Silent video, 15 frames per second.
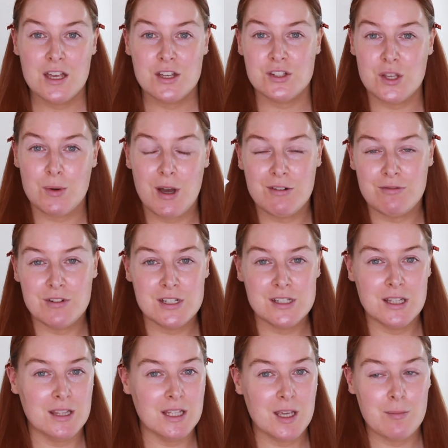So I
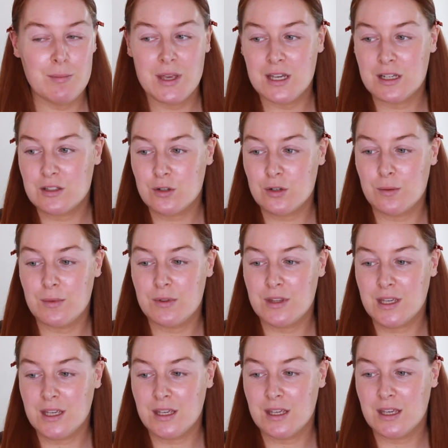recently picked up
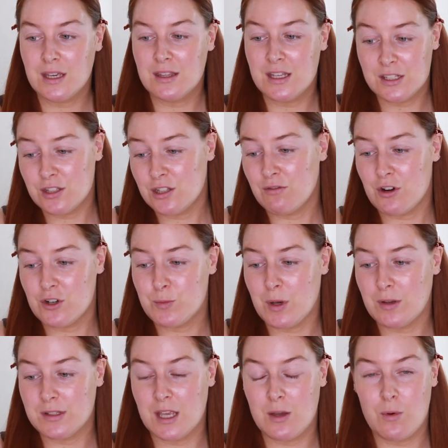this La
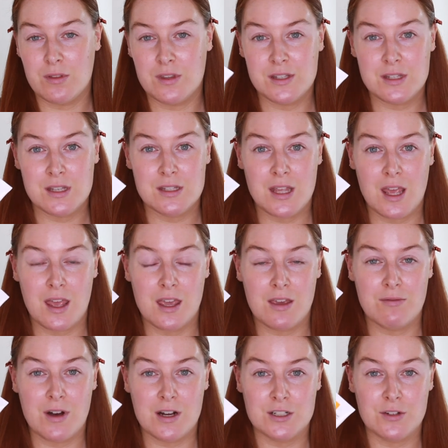Roche-Posay one. This is a
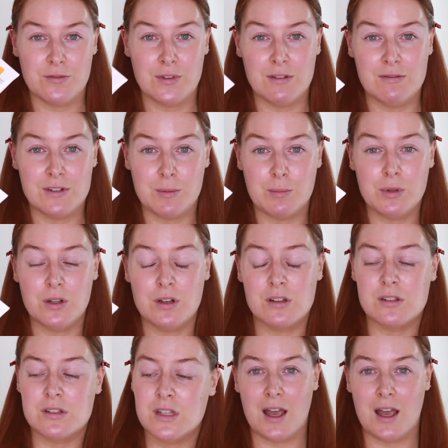factor 50 plus.